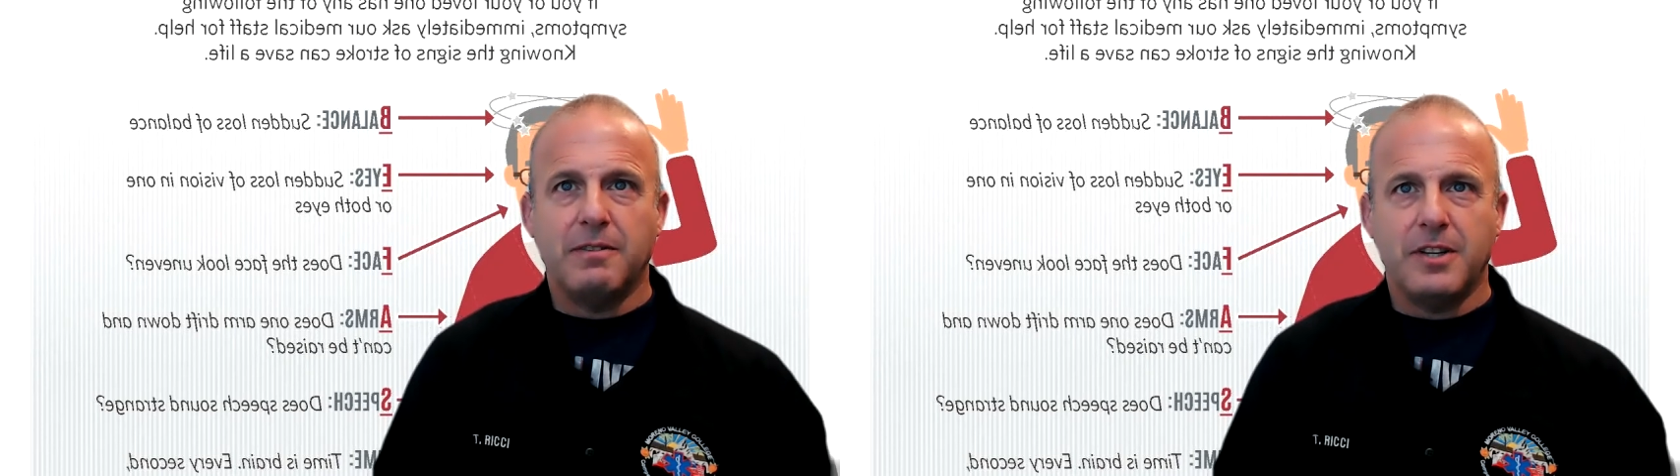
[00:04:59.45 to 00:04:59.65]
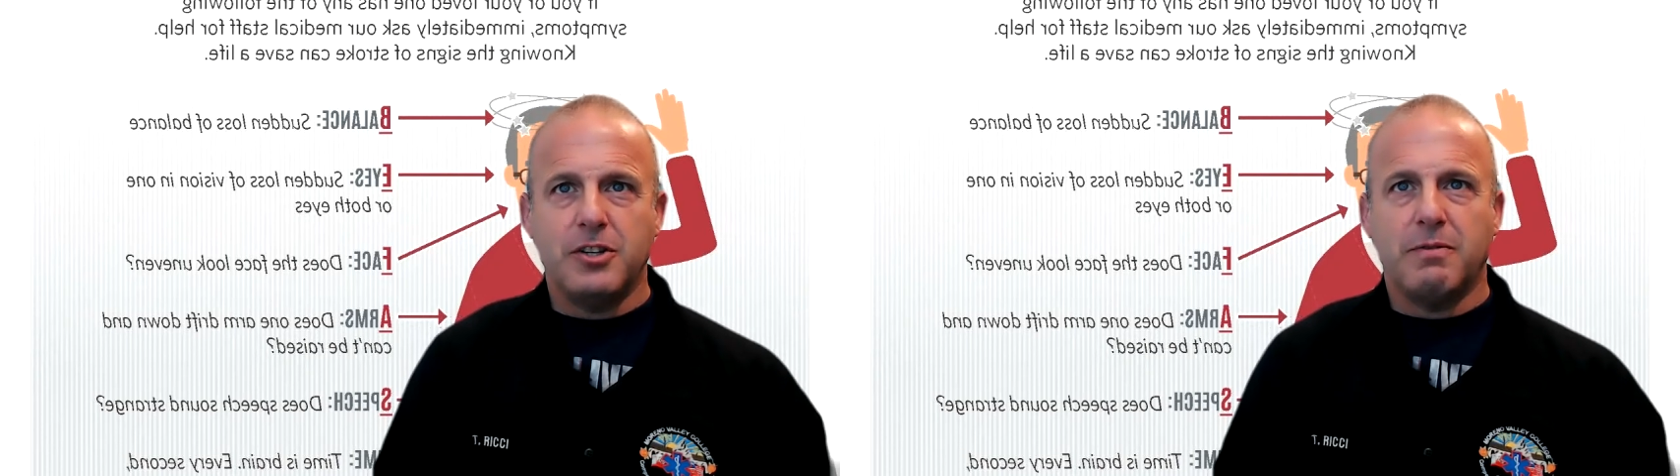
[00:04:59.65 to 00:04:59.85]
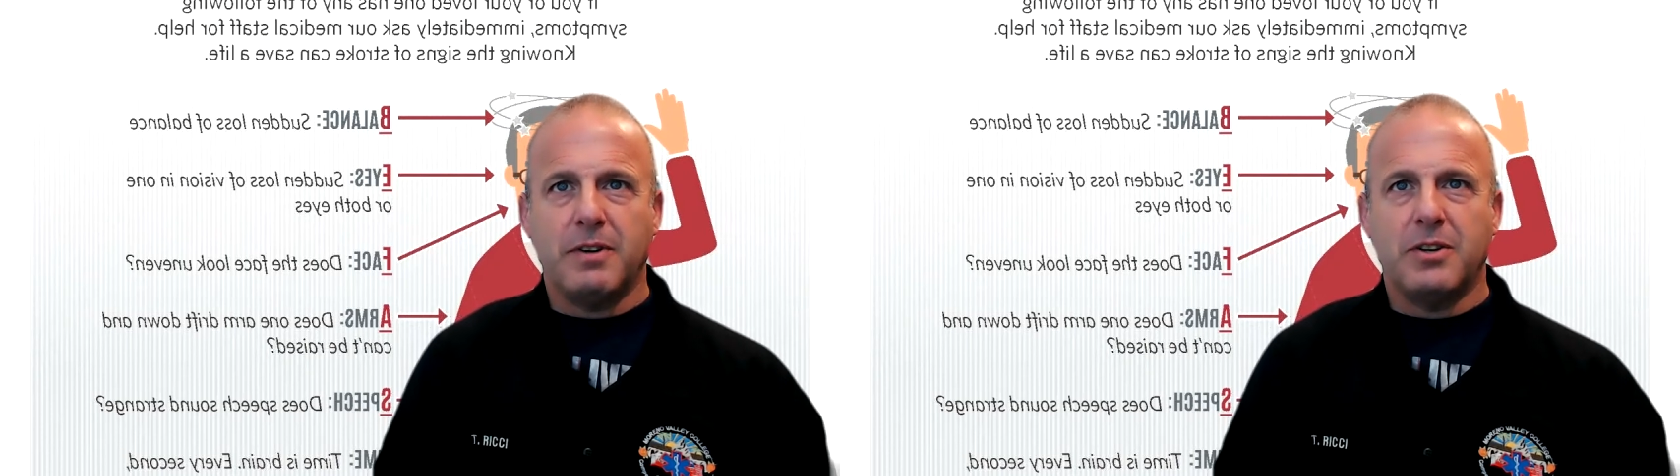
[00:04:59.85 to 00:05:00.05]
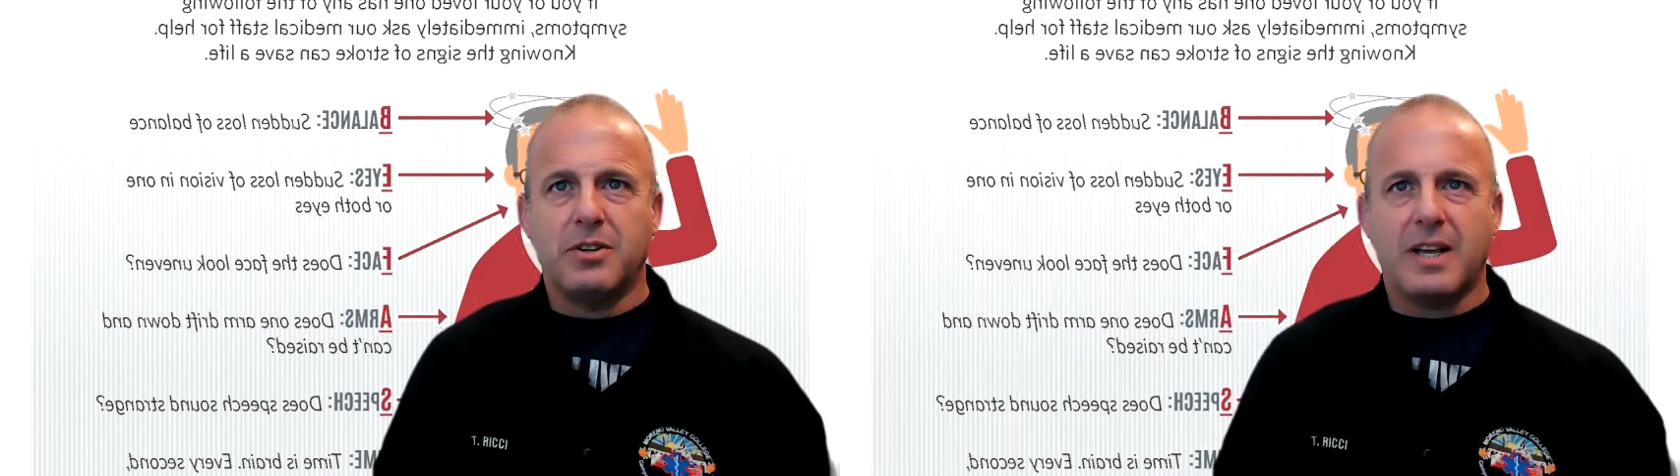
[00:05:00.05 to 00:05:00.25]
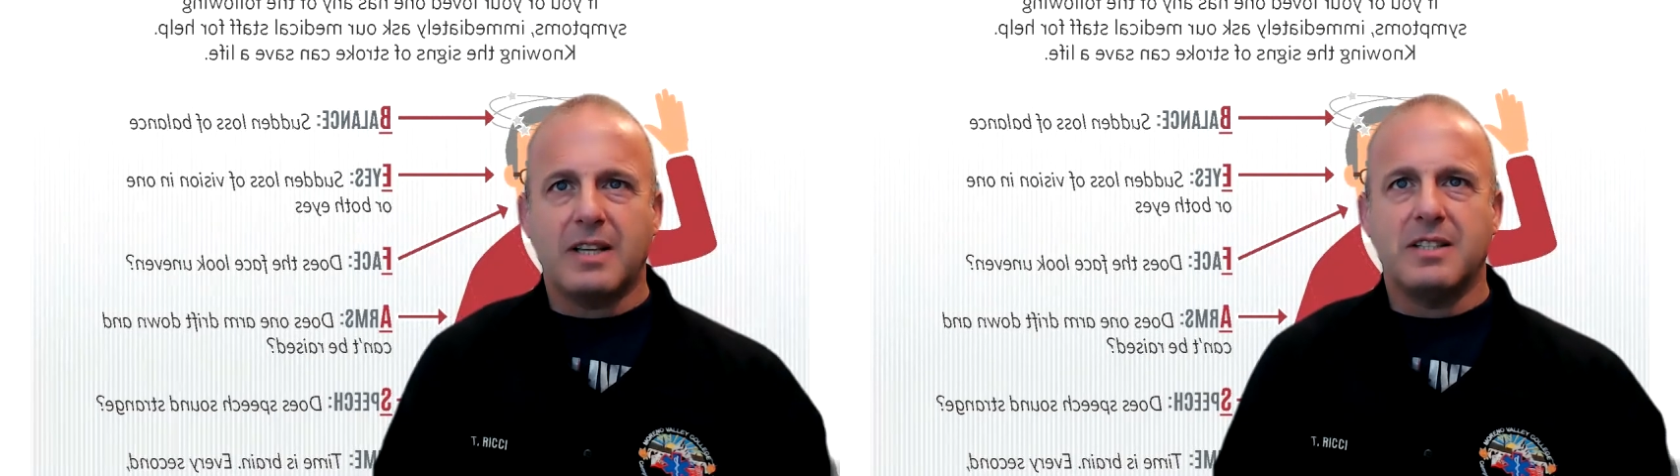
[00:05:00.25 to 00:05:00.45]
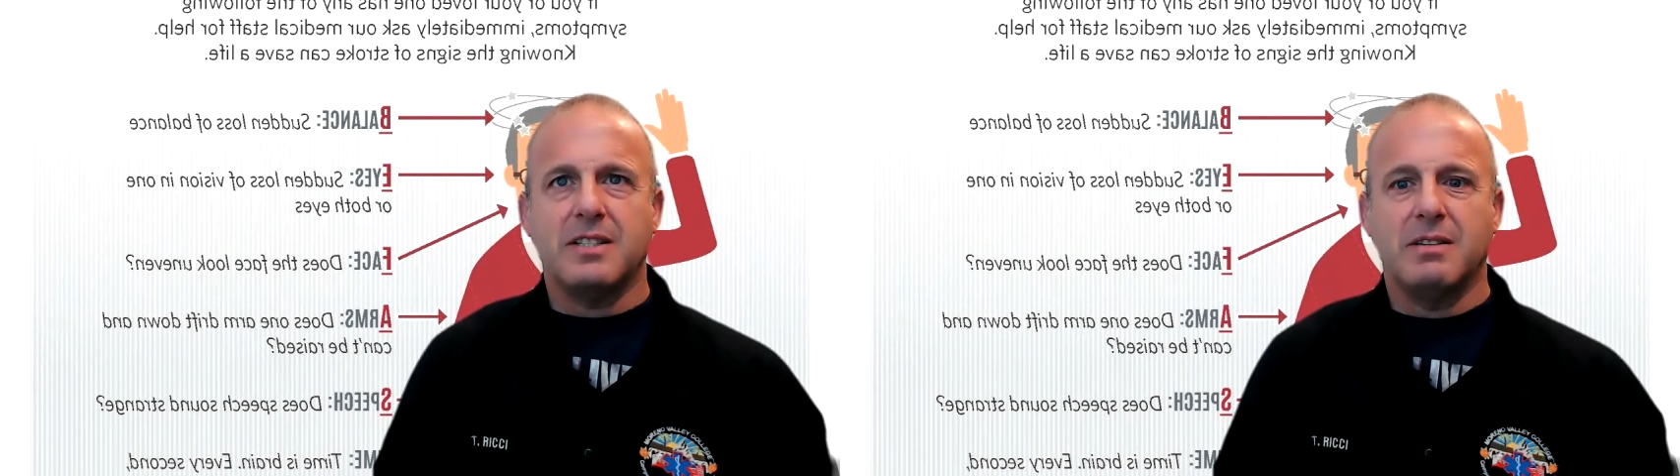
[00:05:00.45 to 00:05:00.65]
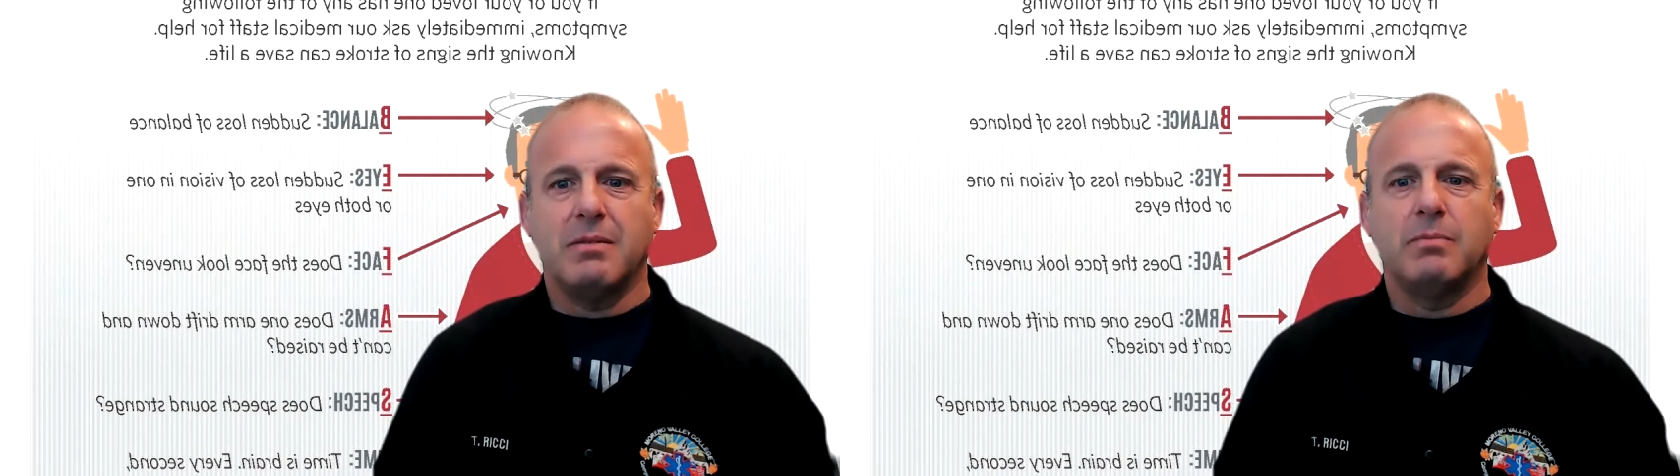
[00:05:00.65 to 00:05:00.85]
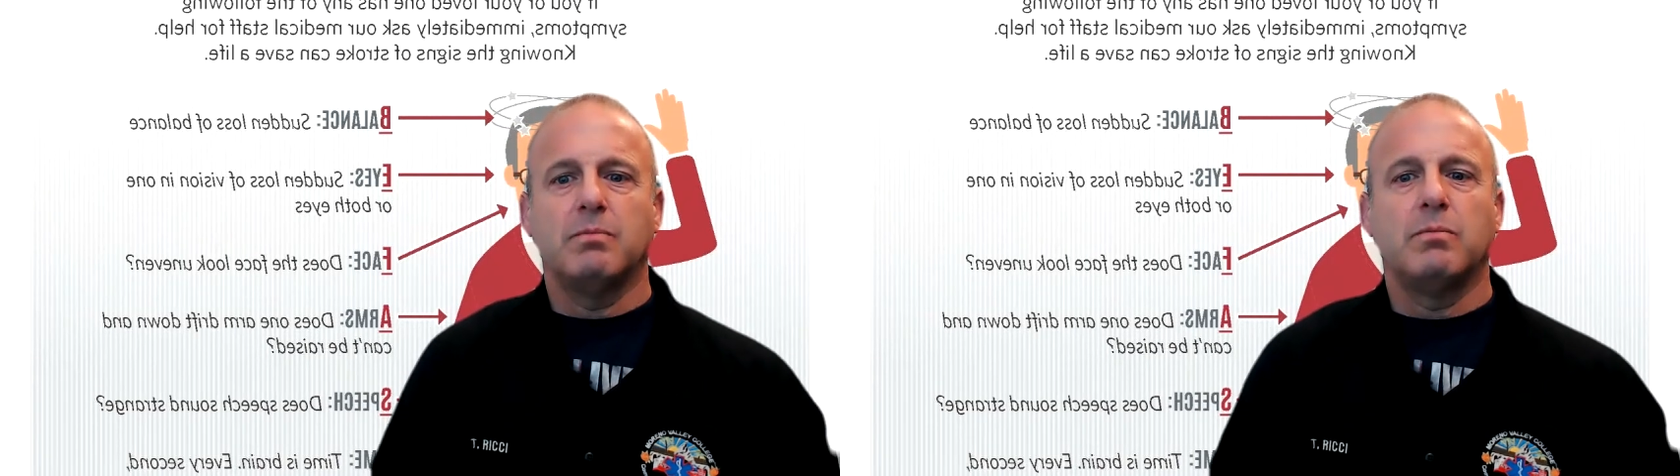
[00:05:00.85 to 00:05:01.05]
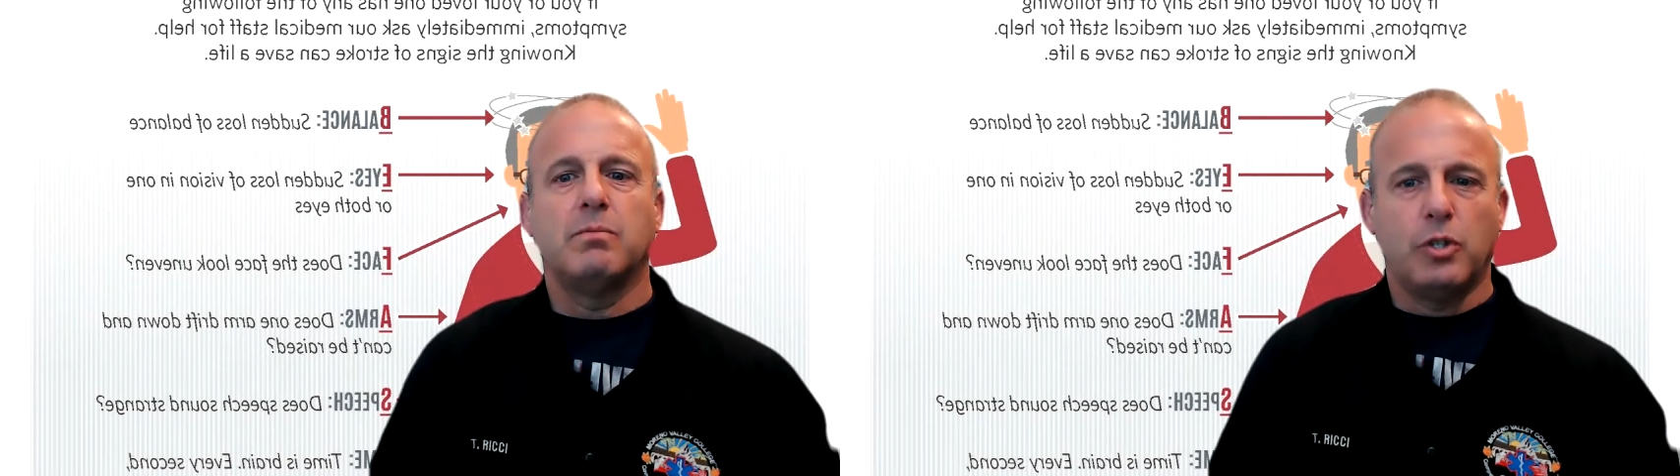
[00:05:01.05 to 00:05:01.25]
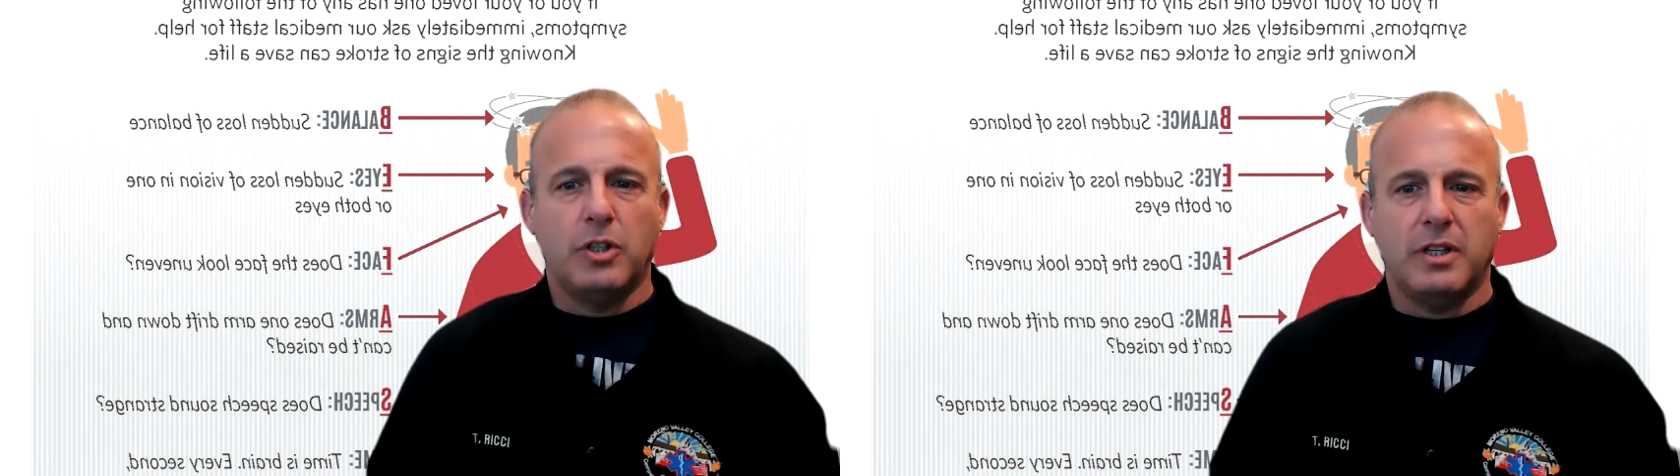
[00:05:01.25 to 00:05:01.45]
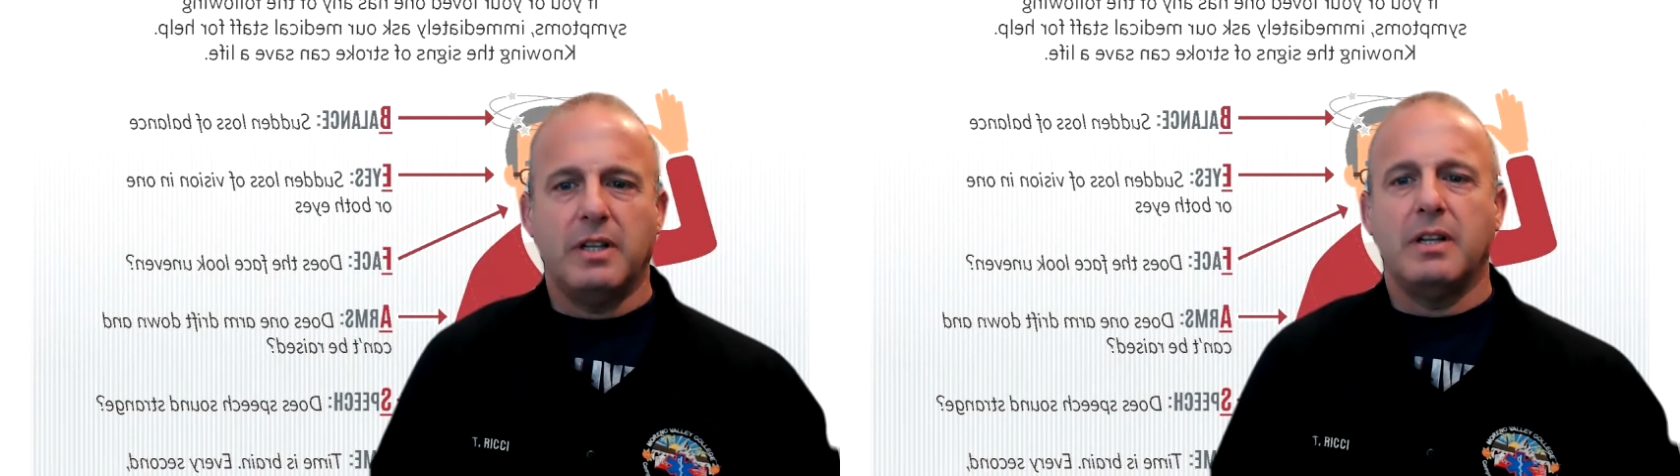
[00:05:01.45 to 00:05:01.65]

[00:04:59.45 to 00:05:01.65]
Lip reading: teaching video classes. Good.